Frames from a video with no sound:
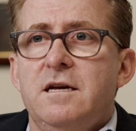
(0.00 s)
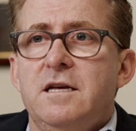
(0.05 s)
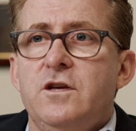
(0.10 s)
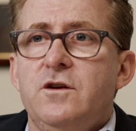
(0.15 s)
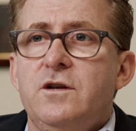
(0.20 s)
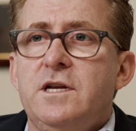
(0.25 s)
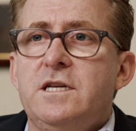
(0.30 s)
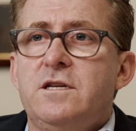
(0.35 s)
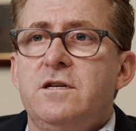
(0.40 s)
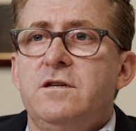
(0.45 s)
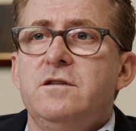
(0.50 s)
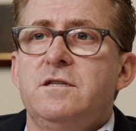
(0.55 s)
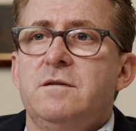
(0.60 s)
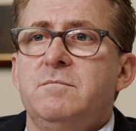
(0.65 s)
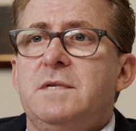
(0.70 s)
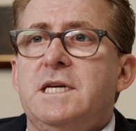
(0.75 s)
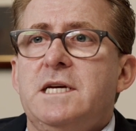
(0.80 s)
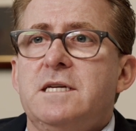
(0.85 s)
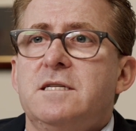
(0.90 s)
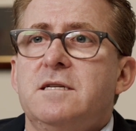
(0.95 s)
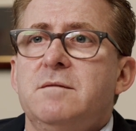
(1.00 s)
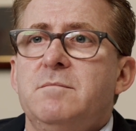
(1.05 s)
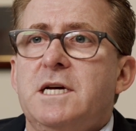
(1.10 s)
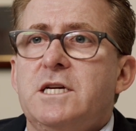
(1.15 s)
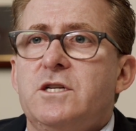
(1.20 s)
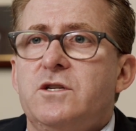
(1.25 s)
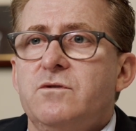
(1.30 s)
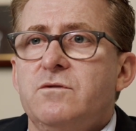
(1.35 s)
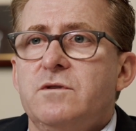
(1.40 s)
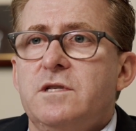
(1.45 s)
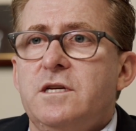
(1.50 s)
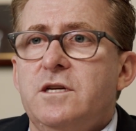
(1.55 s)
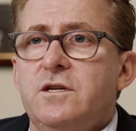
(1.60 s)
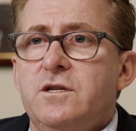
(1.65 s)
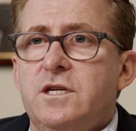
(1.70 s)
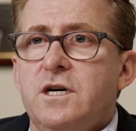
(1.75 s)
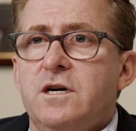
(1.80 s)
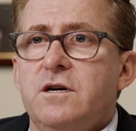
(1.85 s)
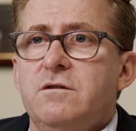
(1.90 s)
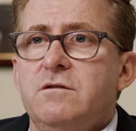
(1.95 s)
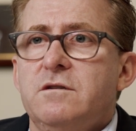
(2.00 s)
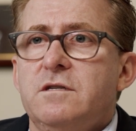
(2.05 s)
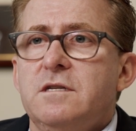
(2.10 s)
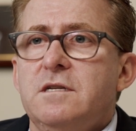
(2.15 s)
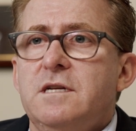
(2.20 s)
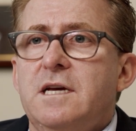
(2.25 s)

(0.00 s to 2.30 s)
you need to do some tests to make sure that you don't.